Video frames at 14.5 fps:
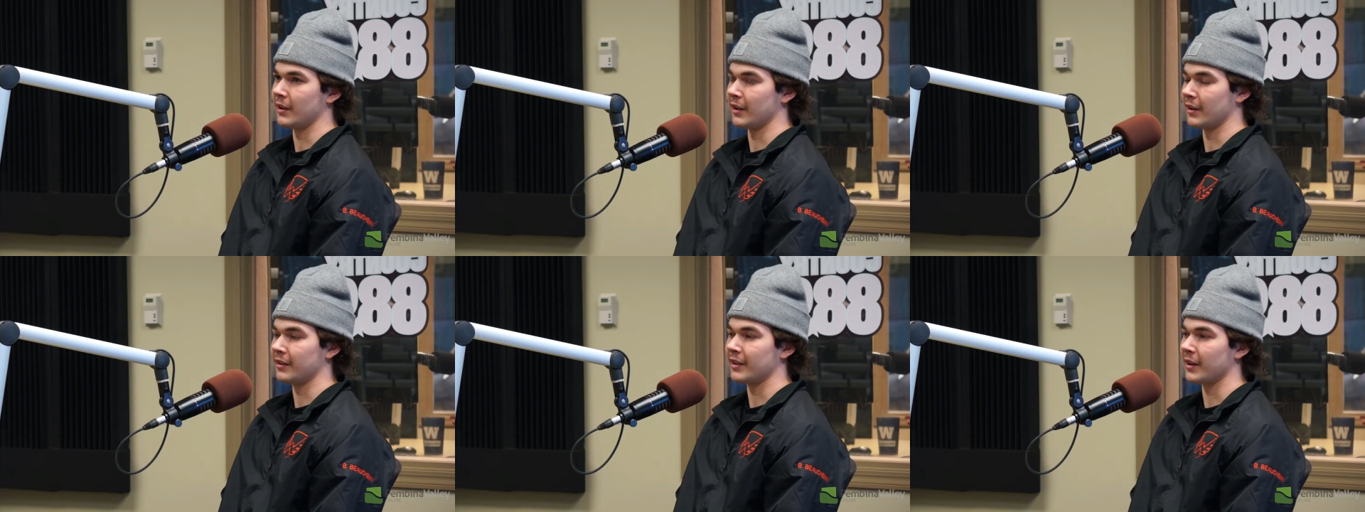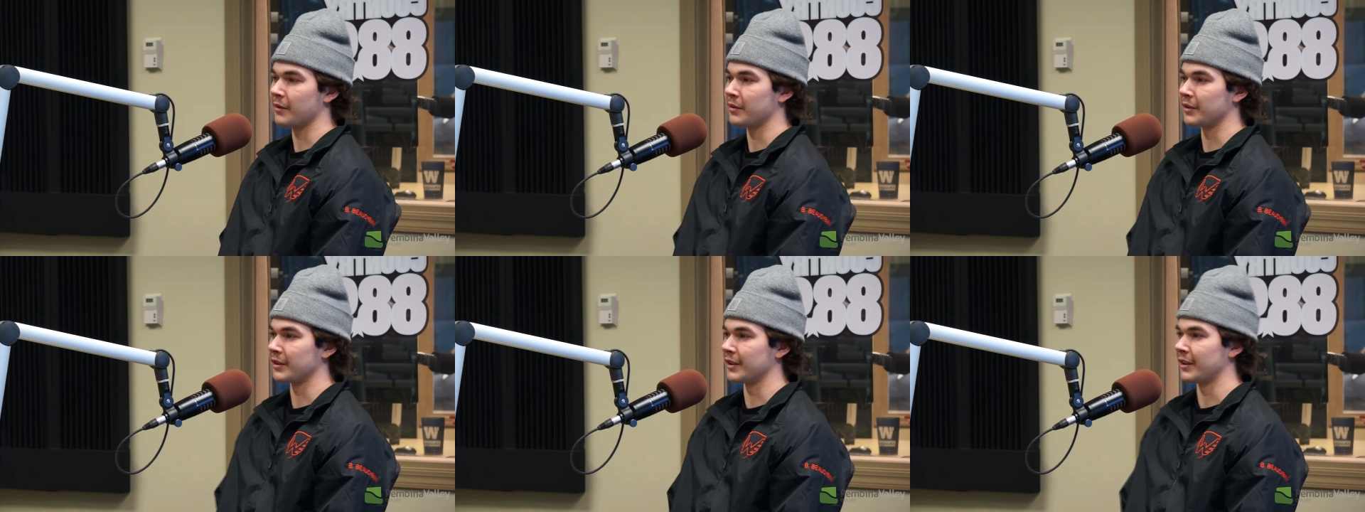Yeah,
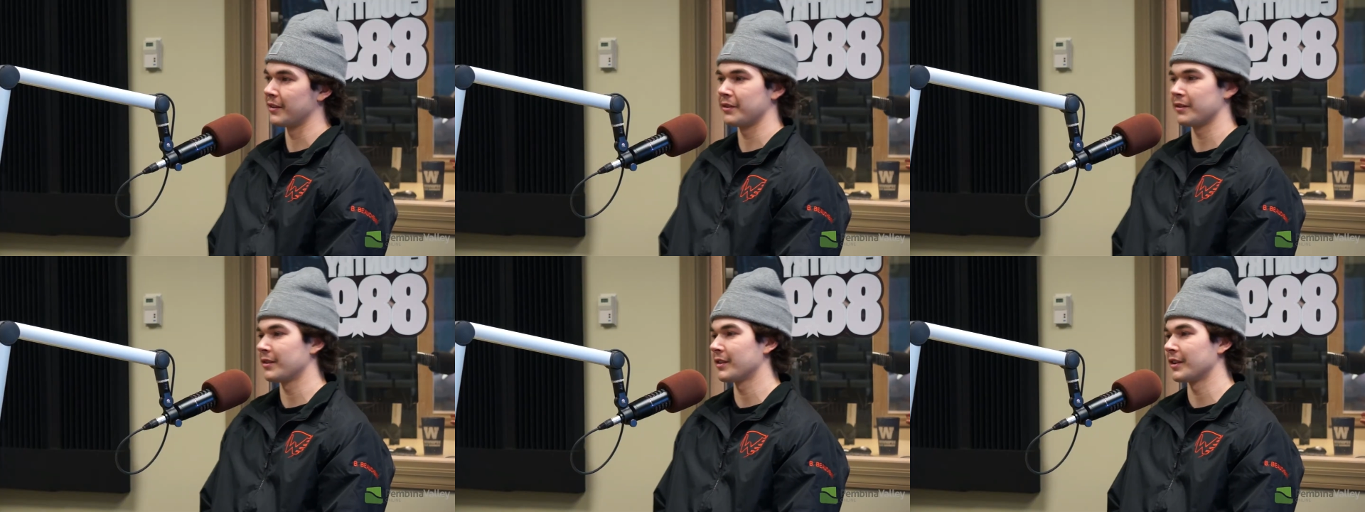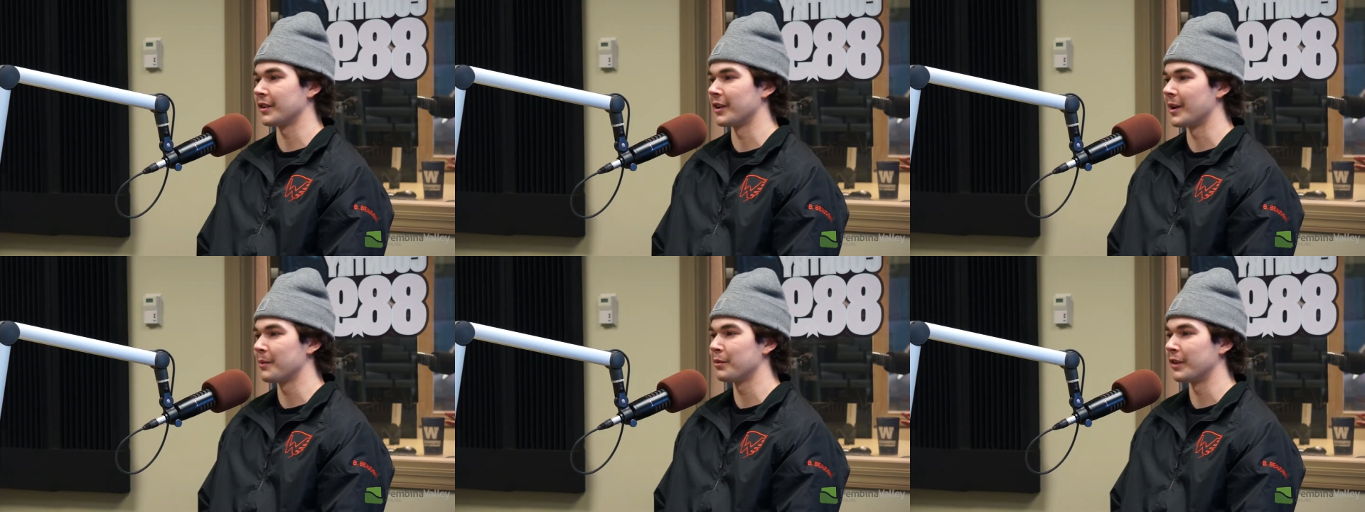definitely. If
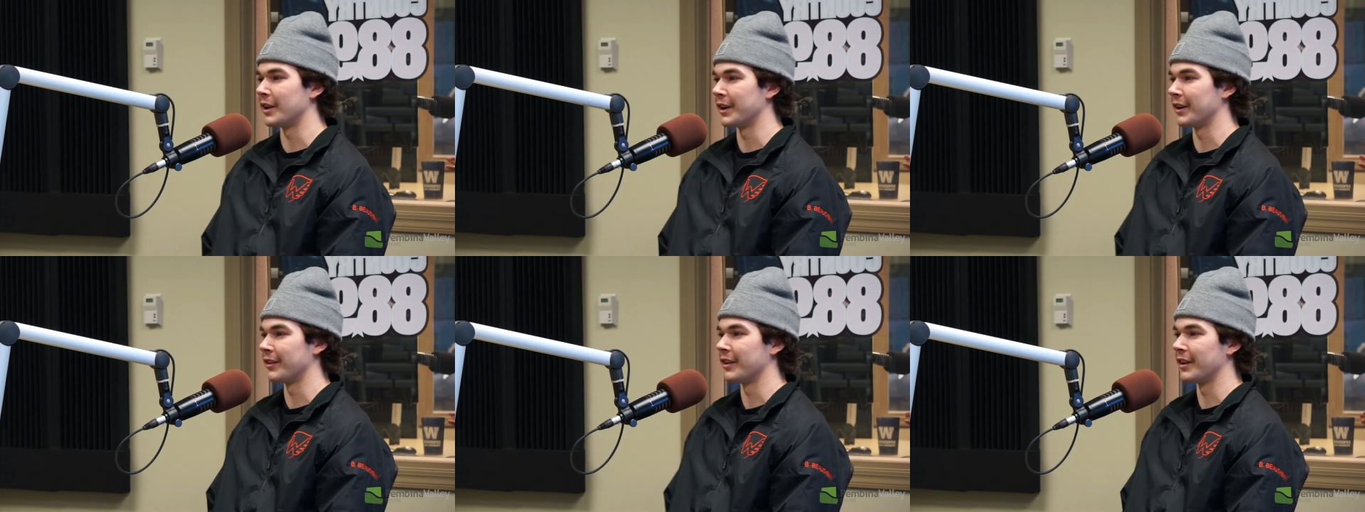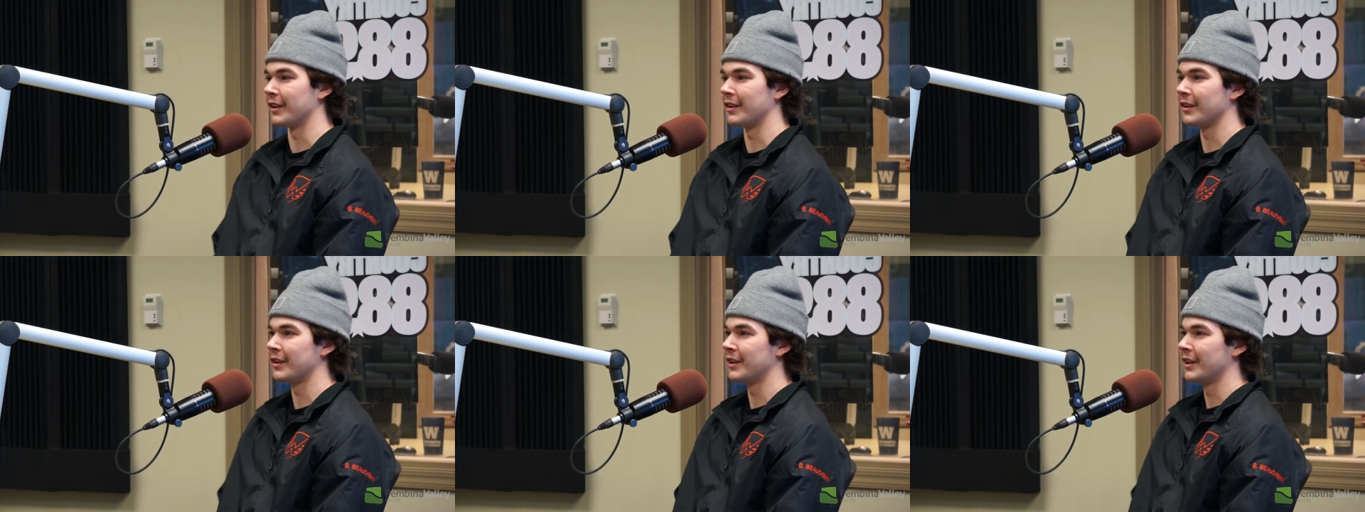you're not playing on
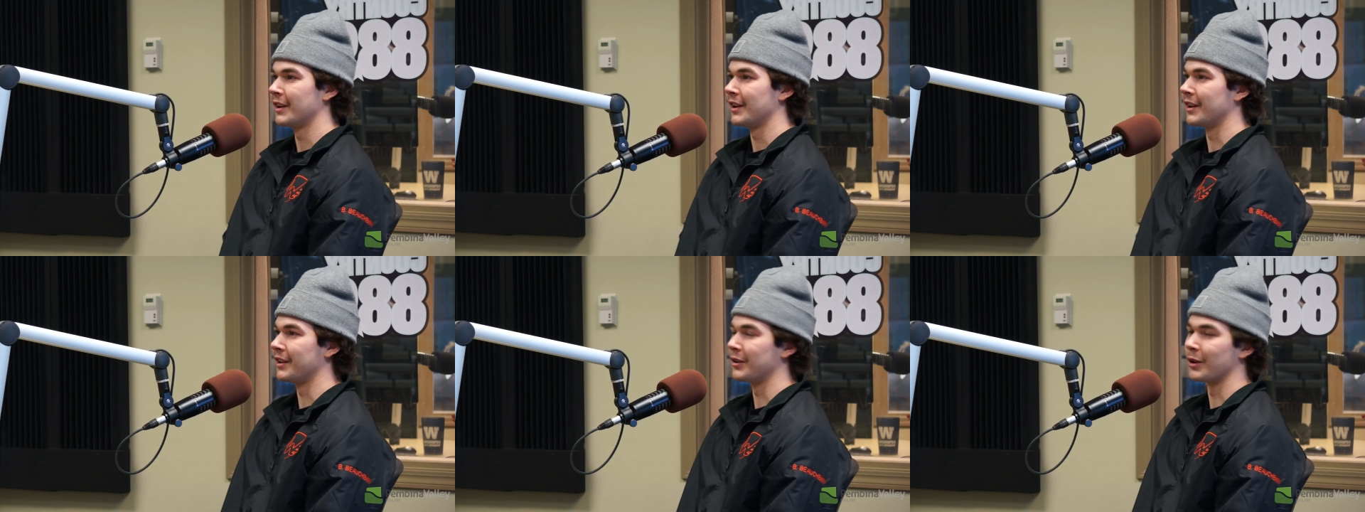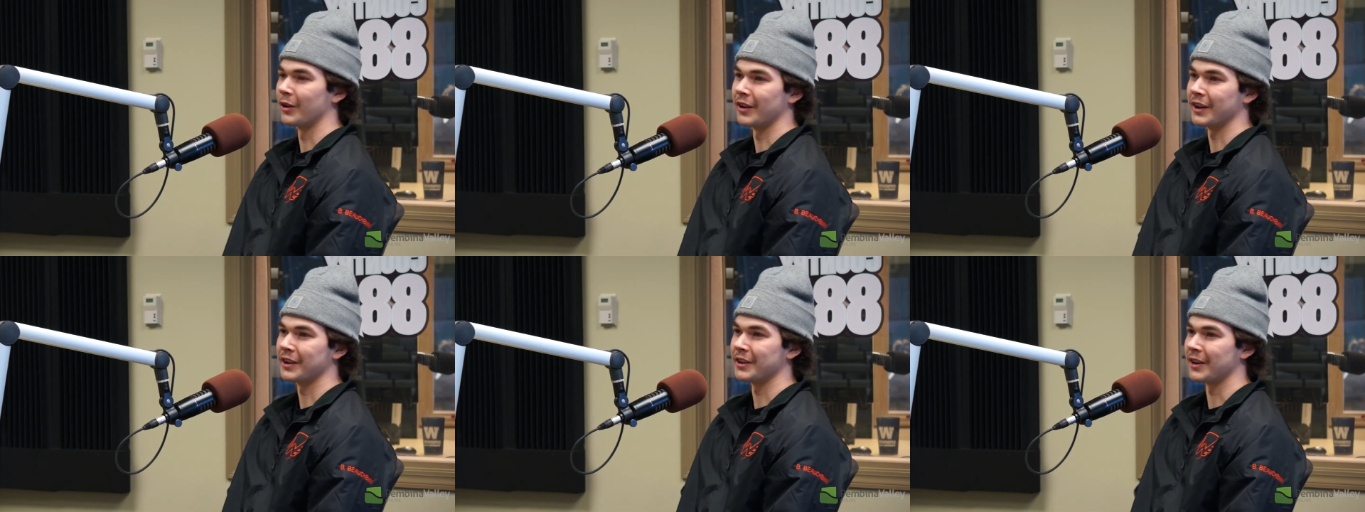the indoor
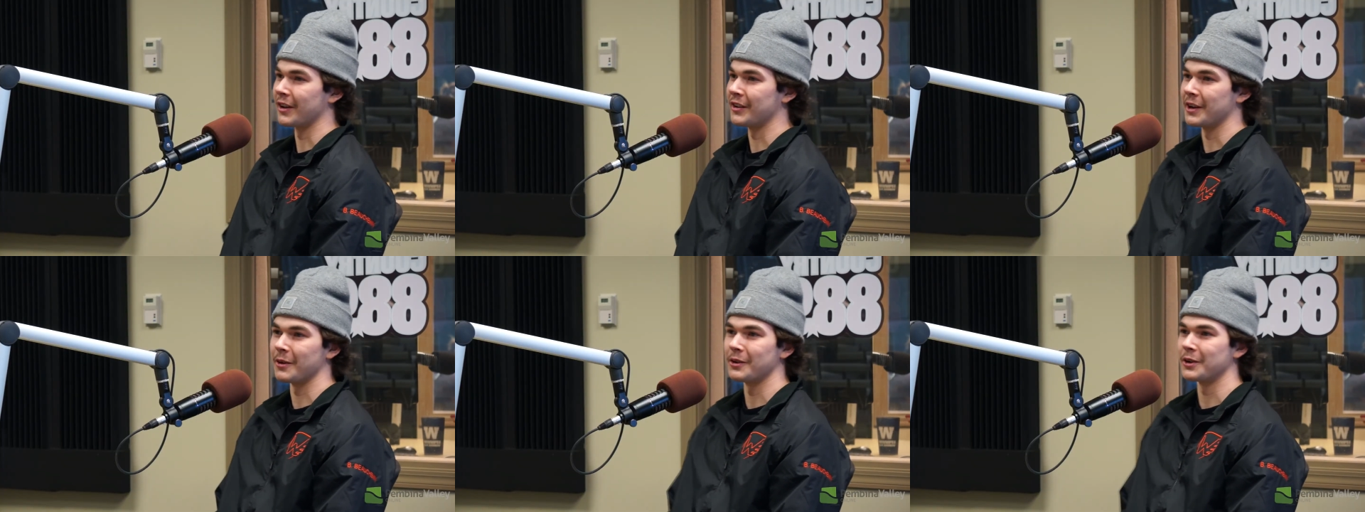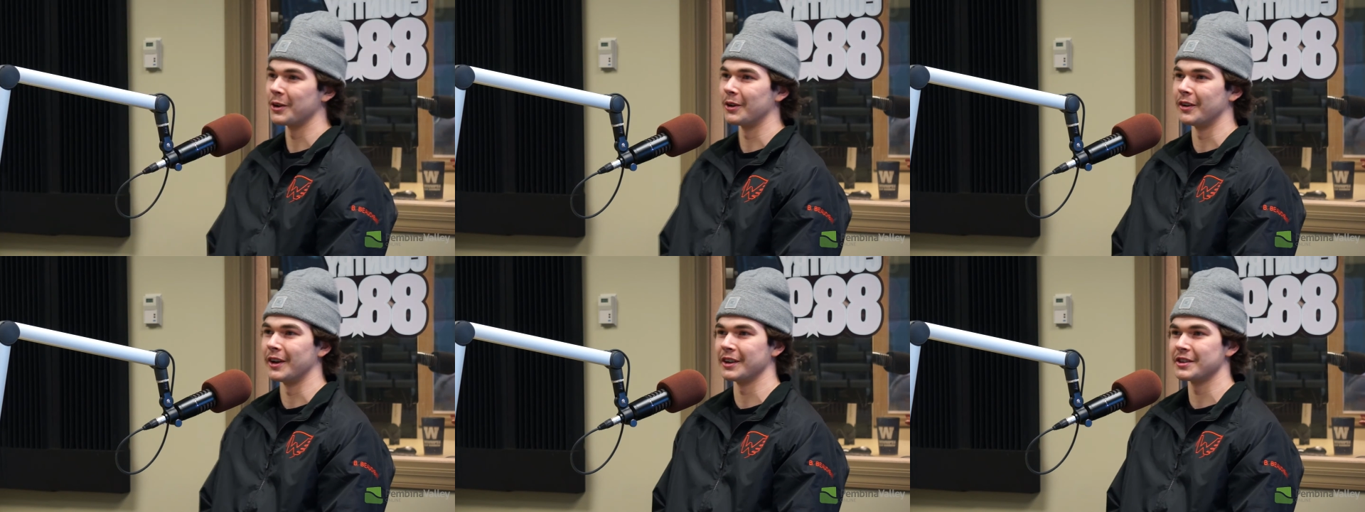rink here on the
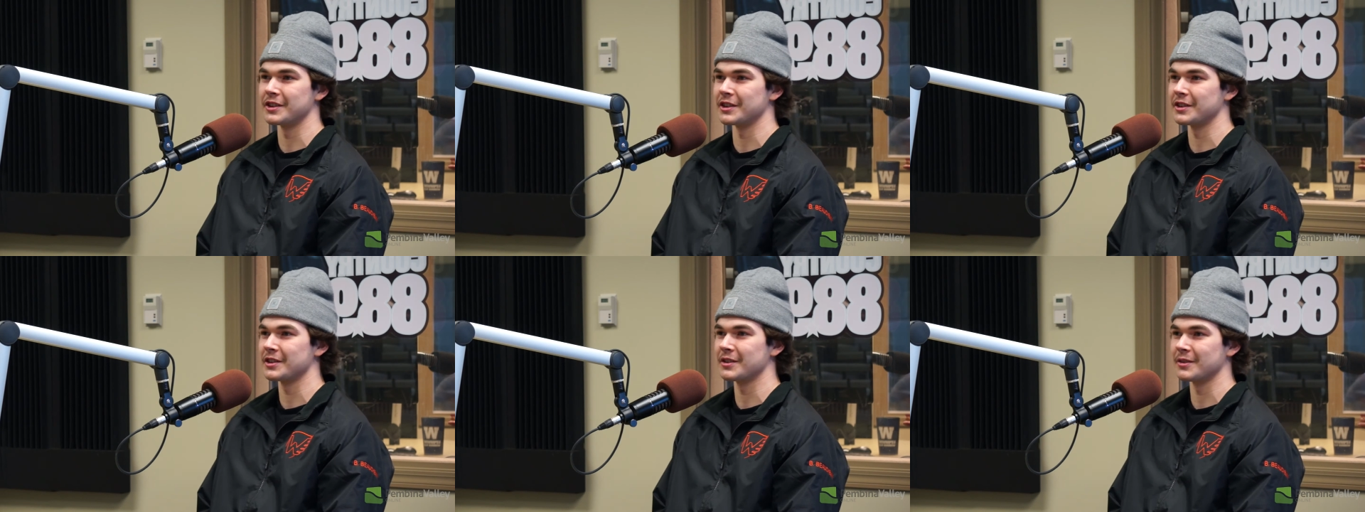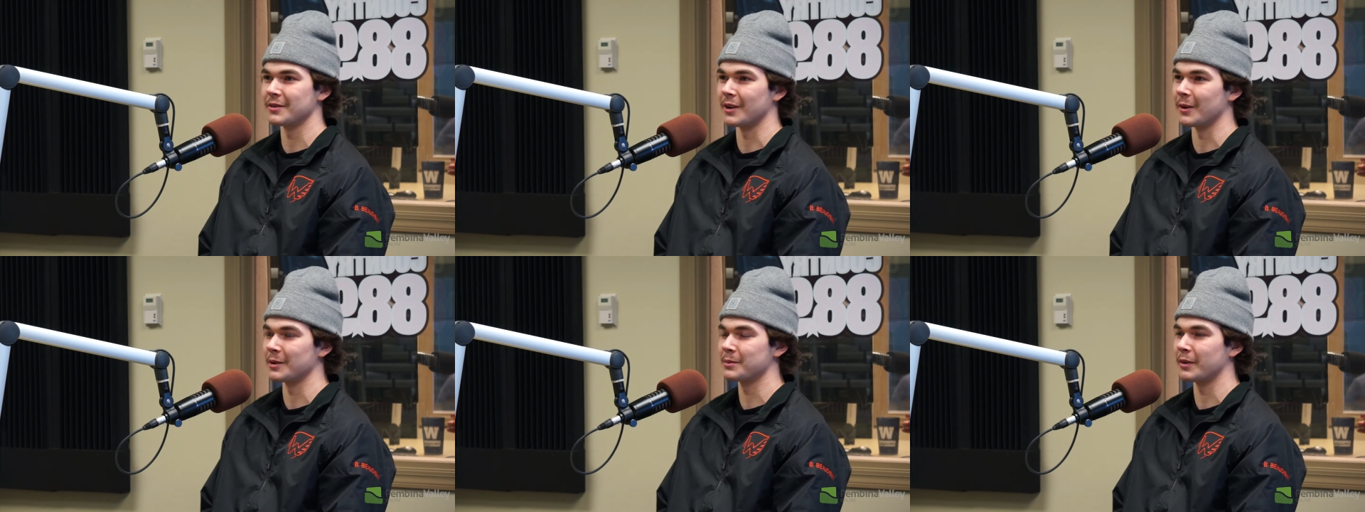outdoor rinks, just
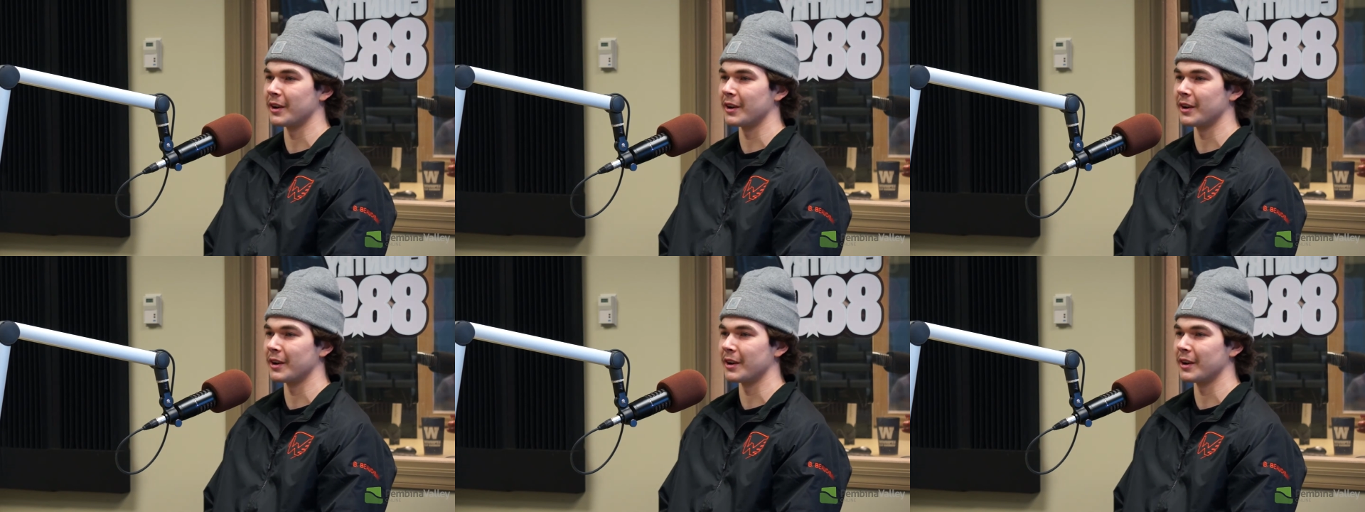always